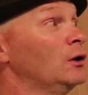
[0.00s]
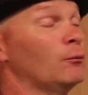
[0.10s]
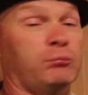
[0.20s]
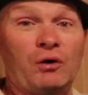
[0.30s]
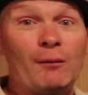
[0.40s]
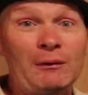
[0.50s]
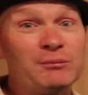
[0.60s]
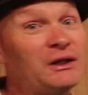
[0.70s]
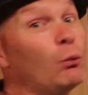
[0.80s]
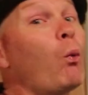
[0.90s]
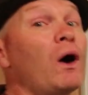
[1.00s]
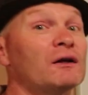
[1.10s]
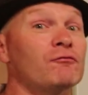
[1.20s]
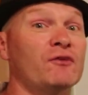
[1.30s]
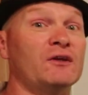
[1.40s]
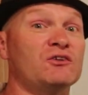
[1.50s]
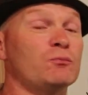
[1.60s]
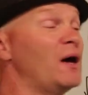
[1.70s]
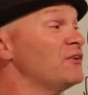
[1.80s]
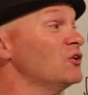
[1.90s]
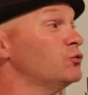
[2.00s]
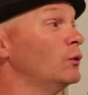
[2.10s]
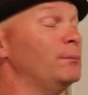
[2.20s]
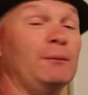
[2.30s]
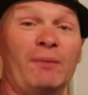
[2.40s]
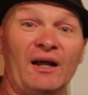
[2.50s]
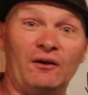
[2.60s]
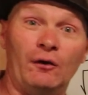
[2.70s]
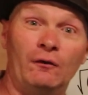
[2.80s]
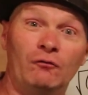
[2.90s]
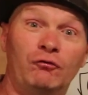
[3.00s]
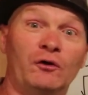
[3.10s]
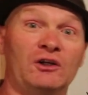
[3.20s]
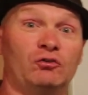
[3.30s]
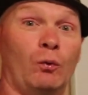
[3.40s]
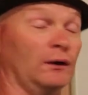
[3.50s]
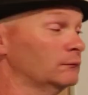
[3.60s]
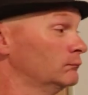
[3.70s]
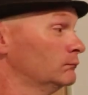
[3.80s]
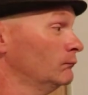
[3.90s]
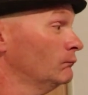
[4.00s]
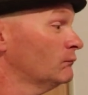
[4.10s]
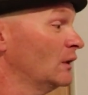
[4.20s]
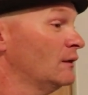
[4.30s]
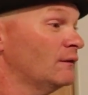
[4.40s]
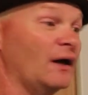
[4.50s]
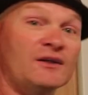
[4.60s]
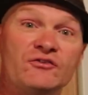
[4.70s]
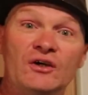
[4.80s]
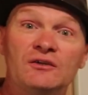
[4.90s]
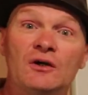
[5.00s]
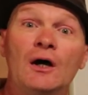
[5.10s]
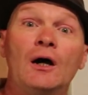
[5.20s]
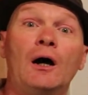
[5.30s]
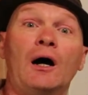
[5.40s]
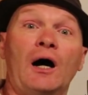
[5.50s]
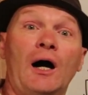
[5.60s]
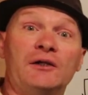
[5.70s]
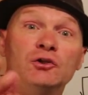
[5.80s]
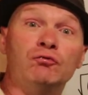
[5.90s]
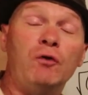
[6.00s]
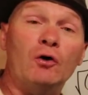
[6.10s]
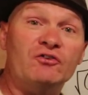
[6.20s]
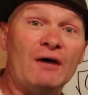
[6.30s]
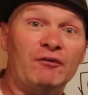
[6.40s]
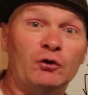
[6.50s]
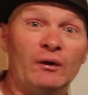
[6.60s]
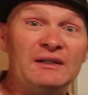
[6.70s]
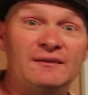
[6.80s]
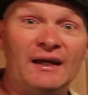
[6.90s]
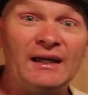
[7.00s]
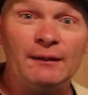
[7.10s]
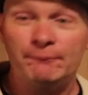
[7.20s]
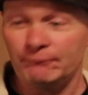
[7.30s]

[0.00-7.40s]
Probably one of these methods will be better for each one. That is it. You folks have a great day.